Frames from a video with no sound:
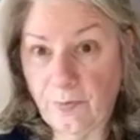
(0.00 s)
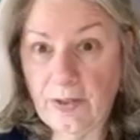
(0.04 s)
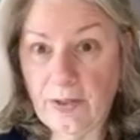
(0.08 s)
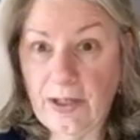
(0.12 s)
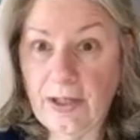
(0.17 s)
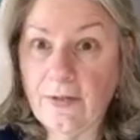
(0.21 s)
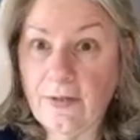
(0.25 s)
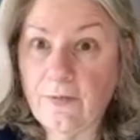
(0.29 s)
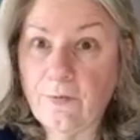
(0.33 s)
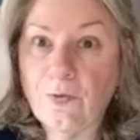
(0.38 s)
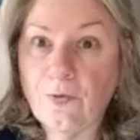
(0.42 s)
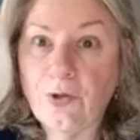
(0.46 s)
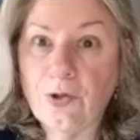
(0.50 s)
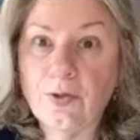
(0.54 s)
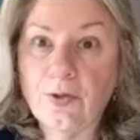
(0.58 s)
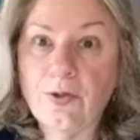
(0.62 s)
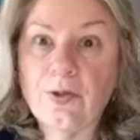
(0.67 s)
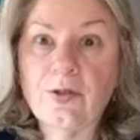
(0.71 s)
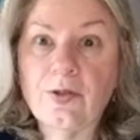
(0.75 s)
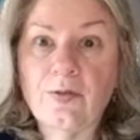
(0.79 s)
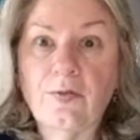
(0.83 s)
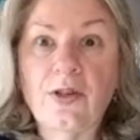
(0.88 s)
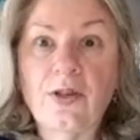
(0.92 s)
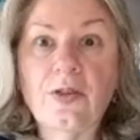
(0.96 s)
And for those
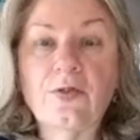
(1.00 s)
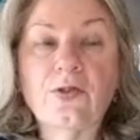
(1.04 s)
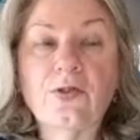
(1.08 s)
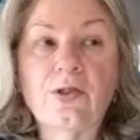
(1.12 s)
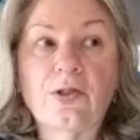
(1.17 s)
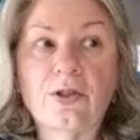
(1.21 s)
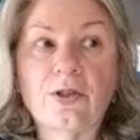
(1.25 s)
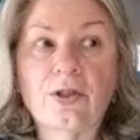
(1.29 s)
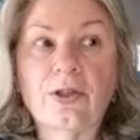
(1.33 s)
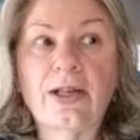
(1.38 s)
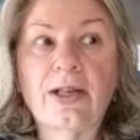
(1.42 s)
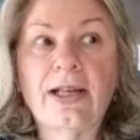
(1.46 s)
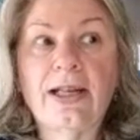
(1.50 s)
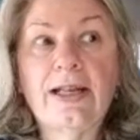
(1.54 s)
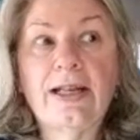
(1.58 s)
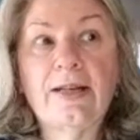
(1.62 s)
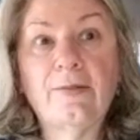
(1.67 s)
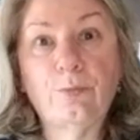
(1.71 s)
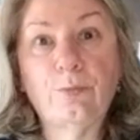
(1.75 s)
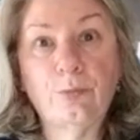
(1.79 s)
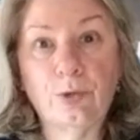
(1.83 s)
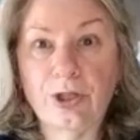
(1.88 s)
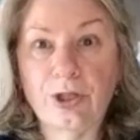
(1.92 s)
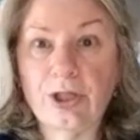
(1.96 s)
of us that are going to have
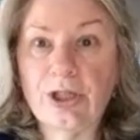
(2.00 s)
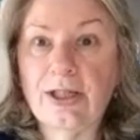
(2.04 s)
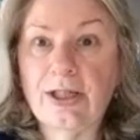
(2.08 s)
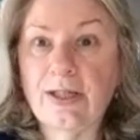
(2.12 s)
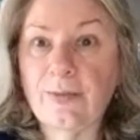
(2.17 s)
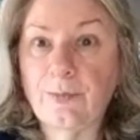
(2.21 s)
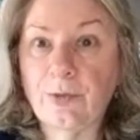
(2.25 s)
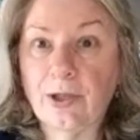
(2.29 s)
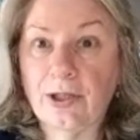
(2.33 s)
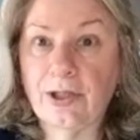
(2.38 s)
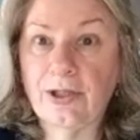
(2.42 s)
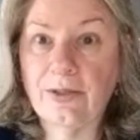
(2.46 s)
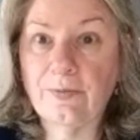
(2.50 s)
more time on our